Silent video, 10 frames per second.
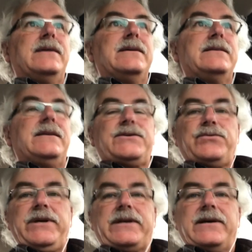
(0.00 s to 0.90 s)
This
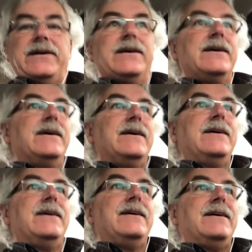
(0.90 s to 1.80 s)
week,
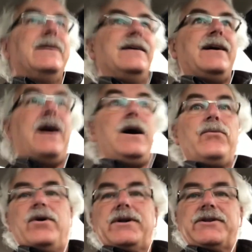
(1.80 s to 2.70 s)
I
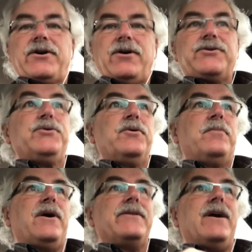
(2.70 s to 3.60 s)
want to talk to you
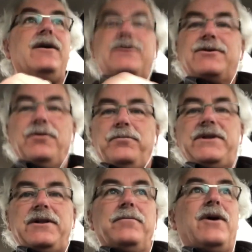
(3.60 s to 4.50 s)
about Uncle
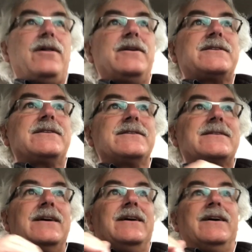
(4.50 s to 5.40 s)
Bill
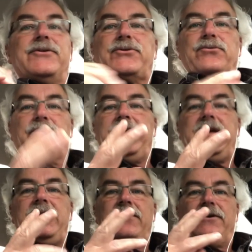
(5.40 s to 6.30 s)
Mollison's
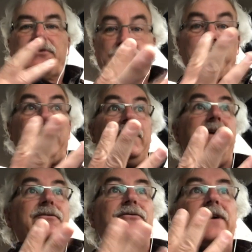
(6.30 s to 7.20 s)
three
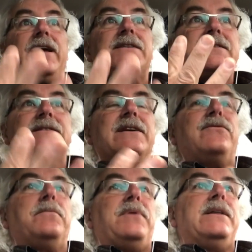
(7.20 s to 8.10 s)
phases of
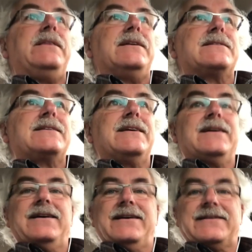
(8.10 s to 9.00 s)
abundance.
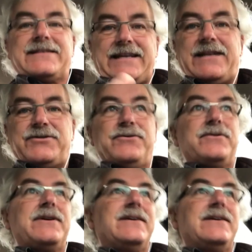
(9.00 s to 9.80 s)
Stay tuned.